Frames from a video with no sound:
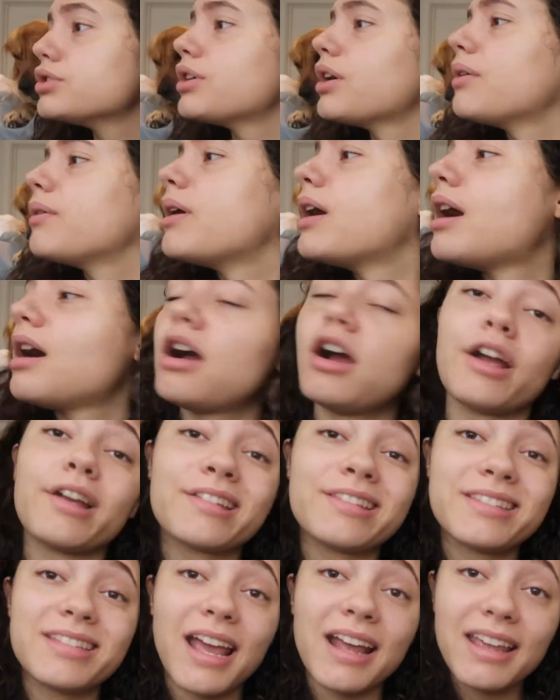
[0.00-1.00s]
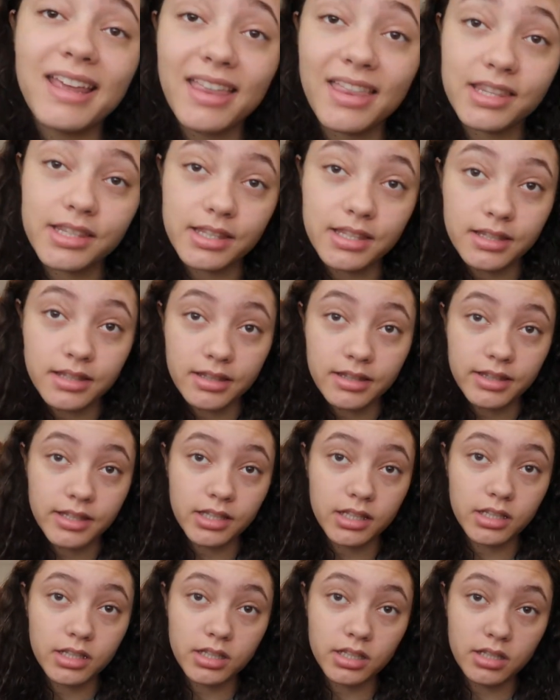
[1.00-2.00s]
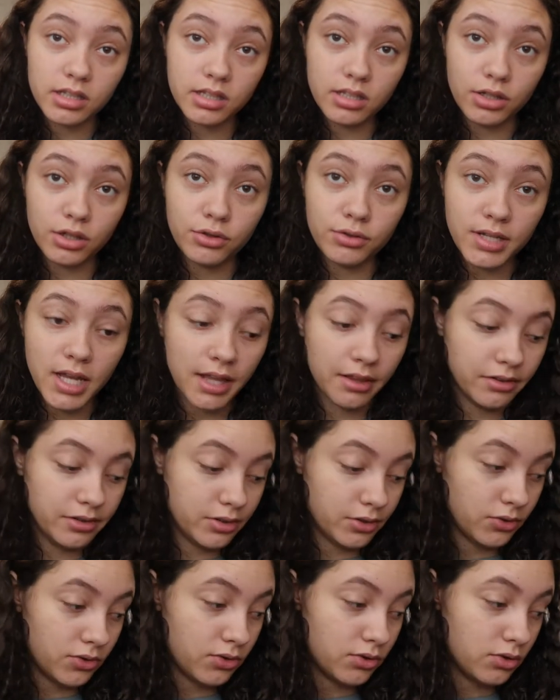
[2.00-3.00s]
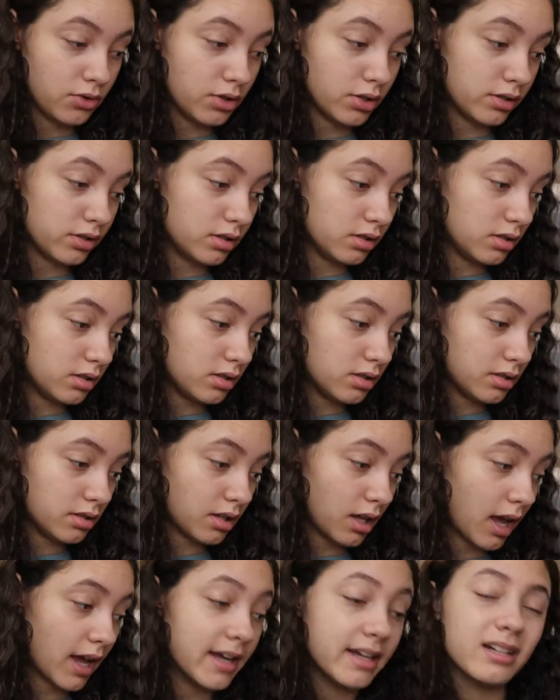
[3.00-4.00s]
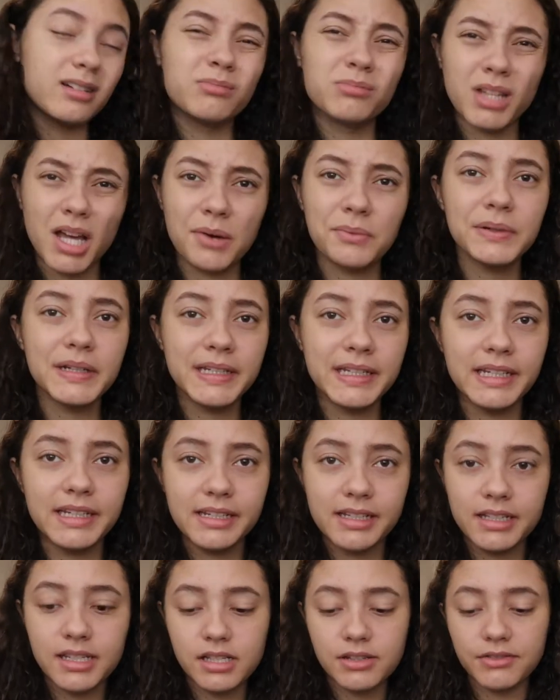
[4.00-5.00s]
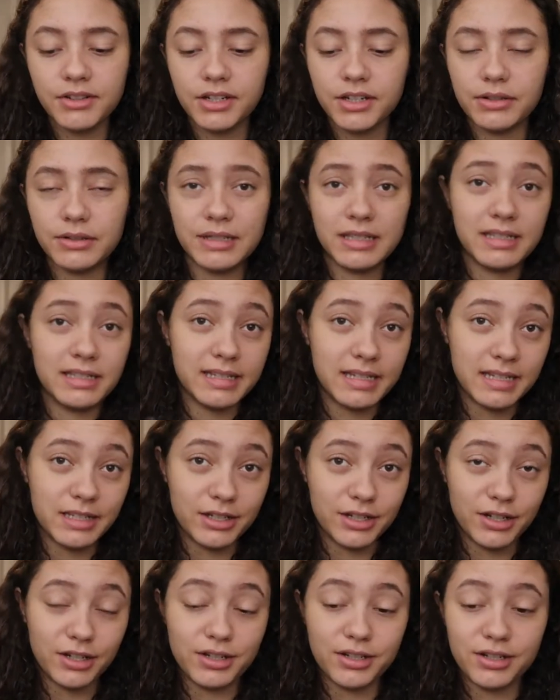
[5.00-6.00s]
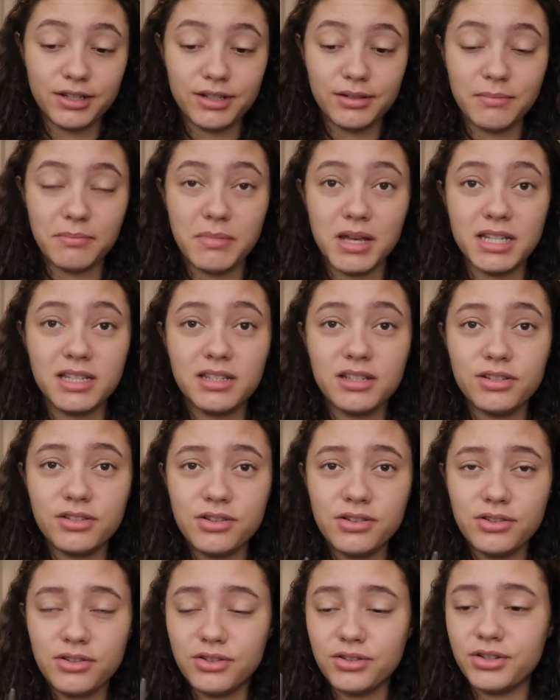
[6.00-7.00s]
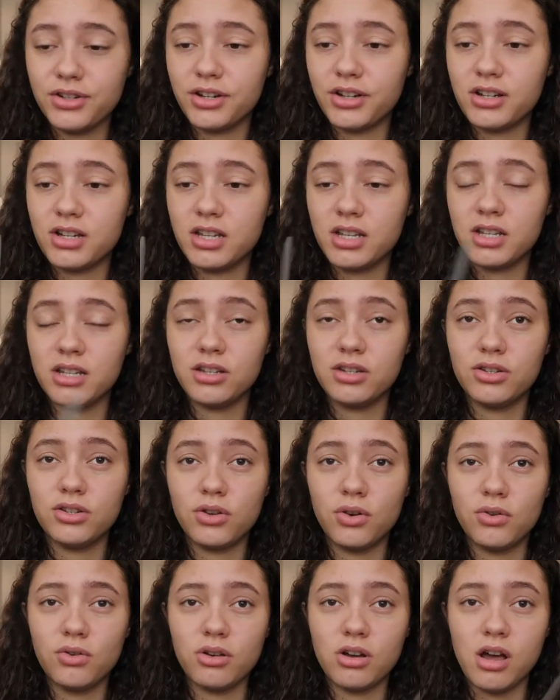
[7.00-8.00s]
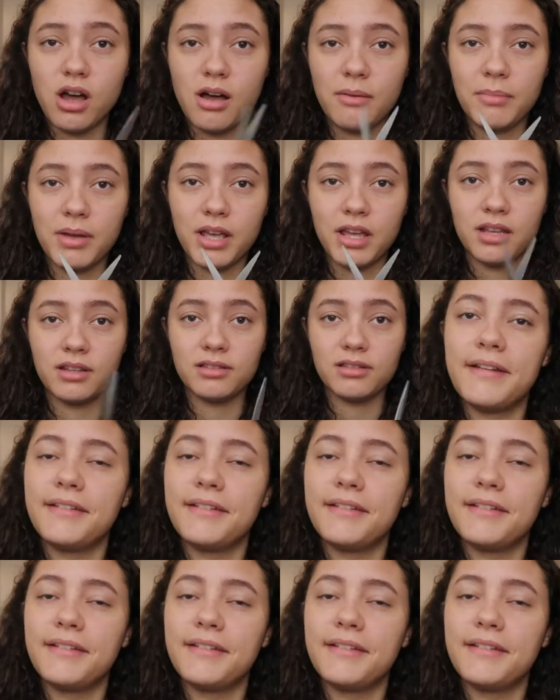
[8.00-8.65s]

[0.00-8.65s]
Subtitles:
So our second utensil or item that we need in this video is scissors. My scissors are dirty. Don't comment.